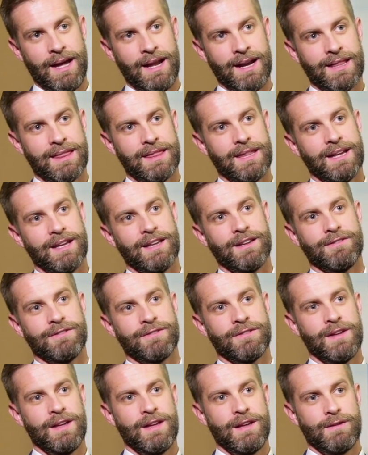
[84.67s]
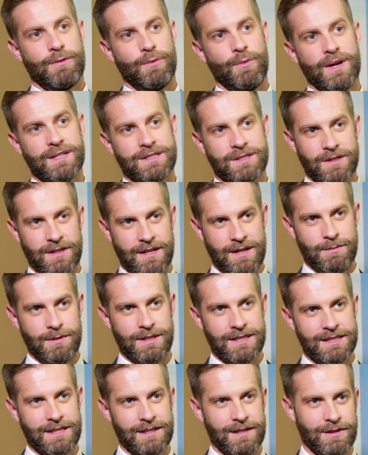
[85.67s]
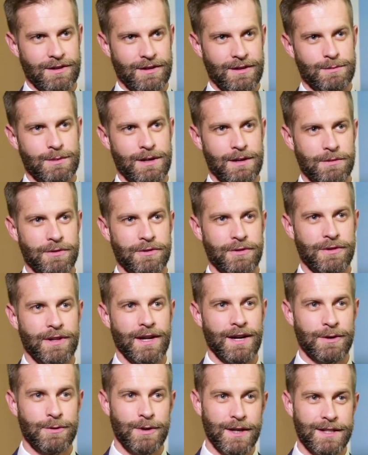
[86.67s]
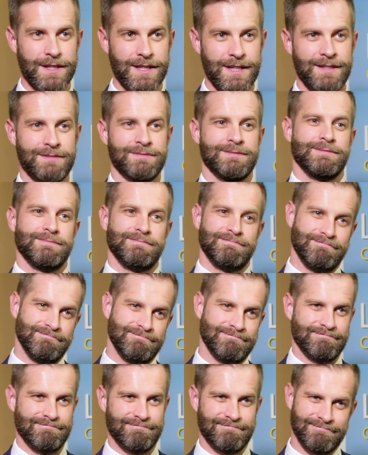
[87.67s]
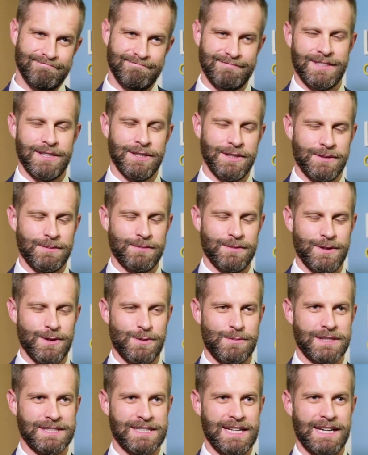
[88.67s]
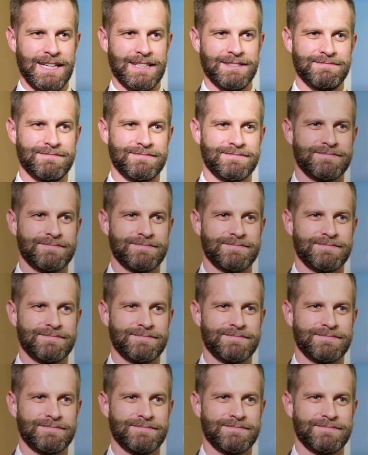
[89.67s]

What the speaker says: And I think if Western companies think they're going to be able to do that quickly, they're mistaken.